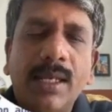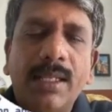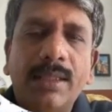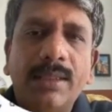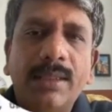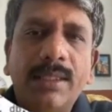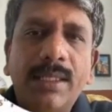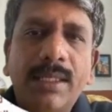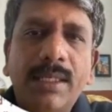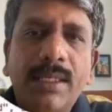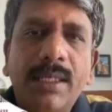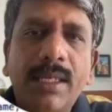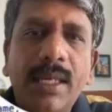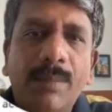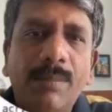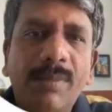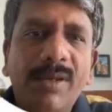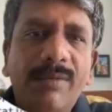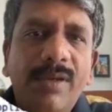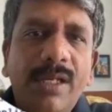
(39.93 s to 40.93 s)
the
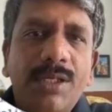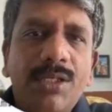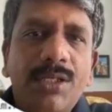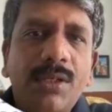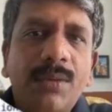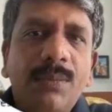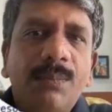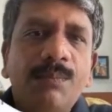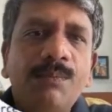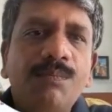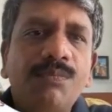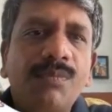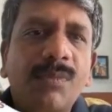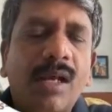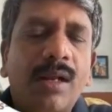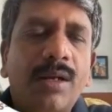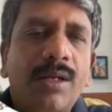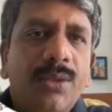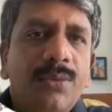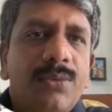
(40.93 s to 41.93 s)
abbreviation,
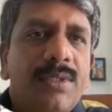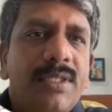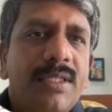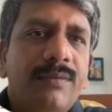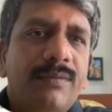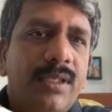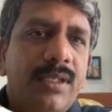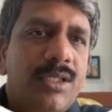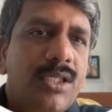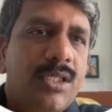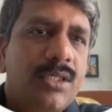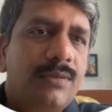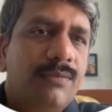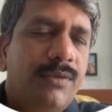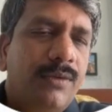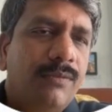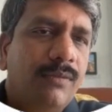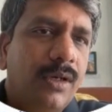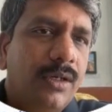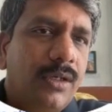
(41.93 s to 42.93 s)
and using which we
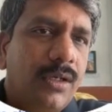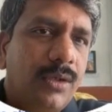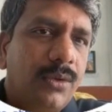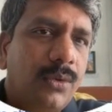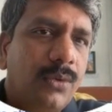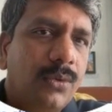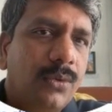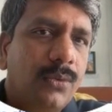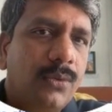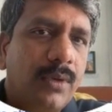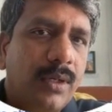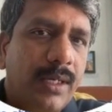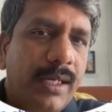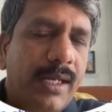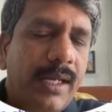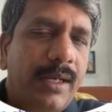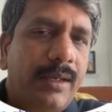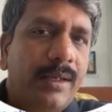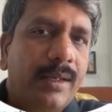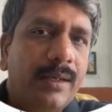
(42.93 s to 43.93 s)
wanted to
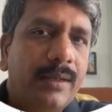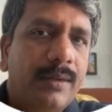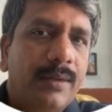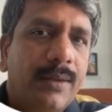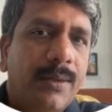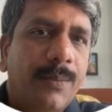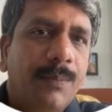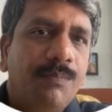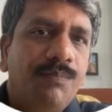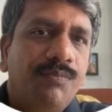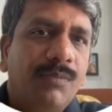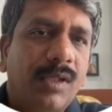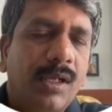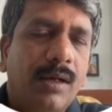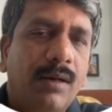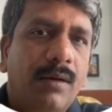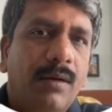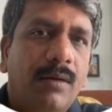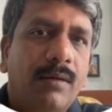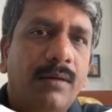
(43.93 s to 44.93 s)
create a
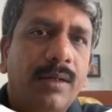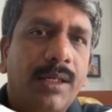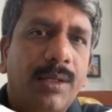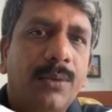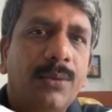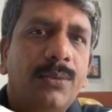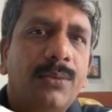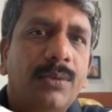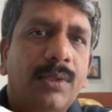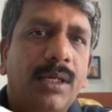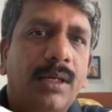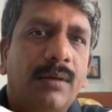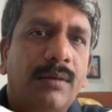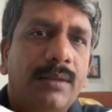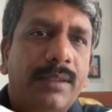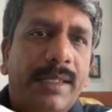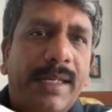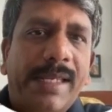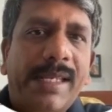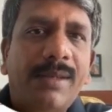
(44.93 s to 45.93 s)

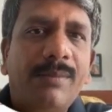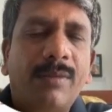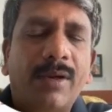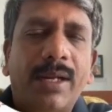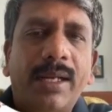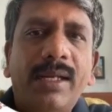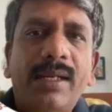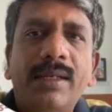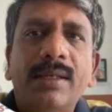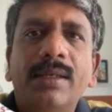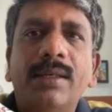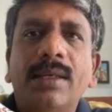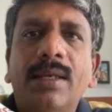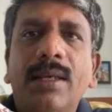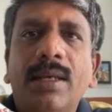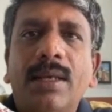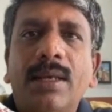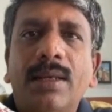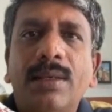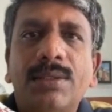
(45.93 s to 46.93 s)
name, right?
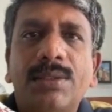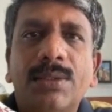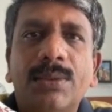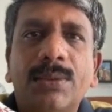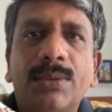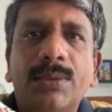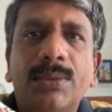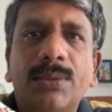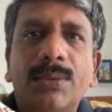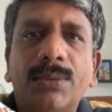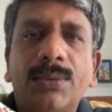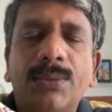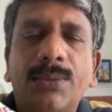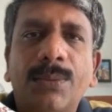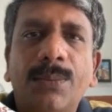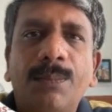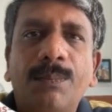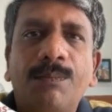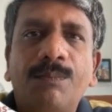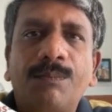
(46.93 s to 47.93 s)
So
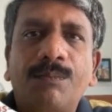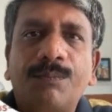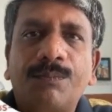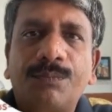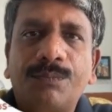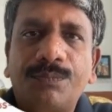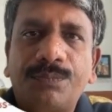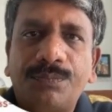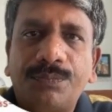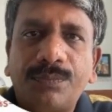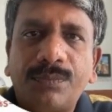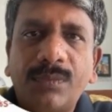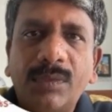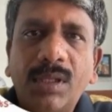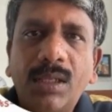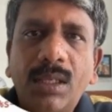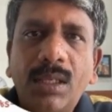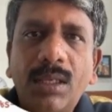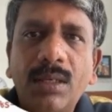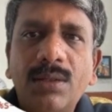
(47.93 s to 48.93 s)

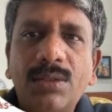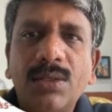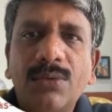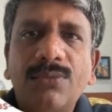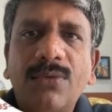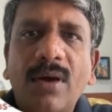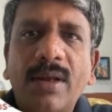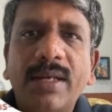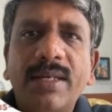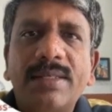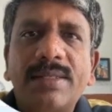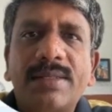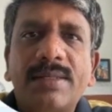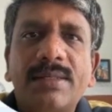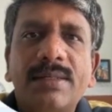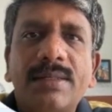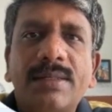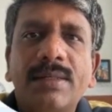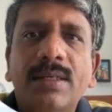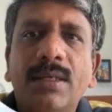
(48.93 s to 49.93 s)
for
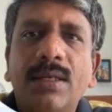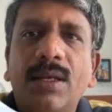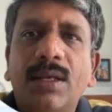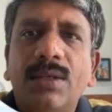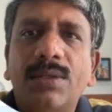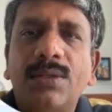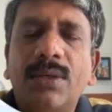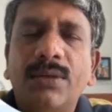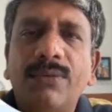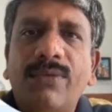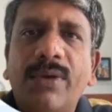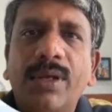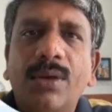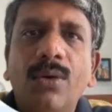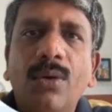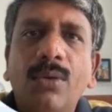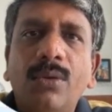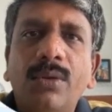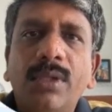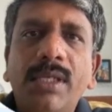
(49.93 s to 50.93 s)
instance, so if I go
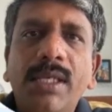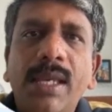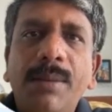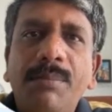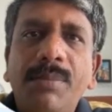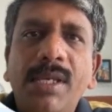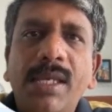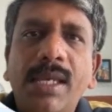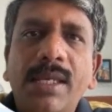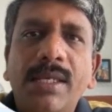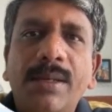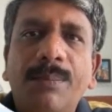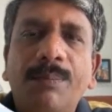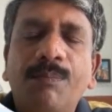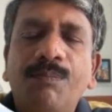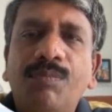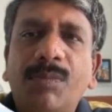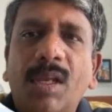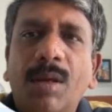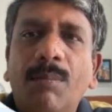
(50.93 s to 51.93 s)
to the
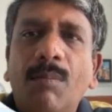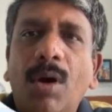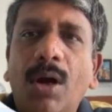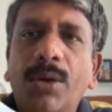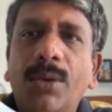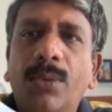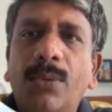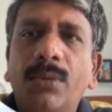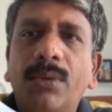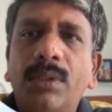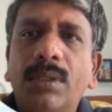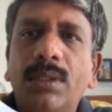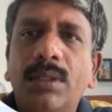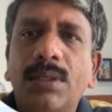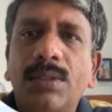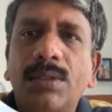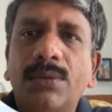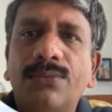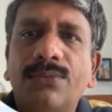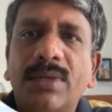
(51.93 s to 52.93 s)
APAM module,
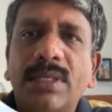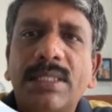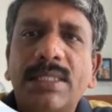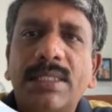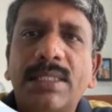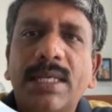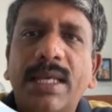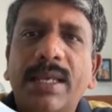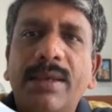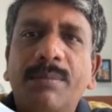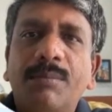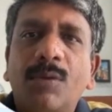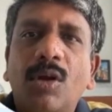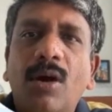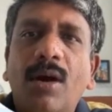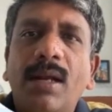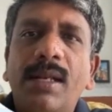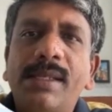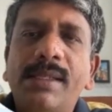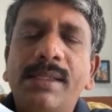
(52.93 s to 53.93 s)
so first I am
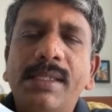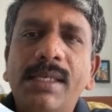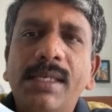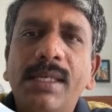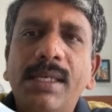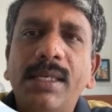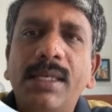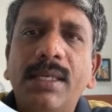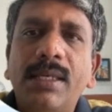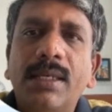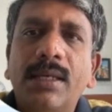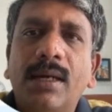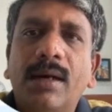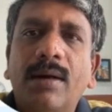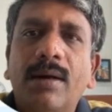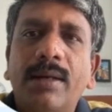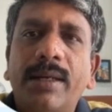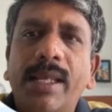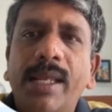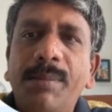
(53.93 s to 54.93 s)
calling the
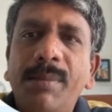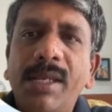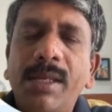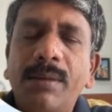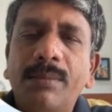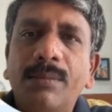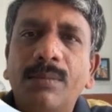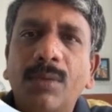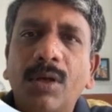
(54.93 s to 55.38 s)
naming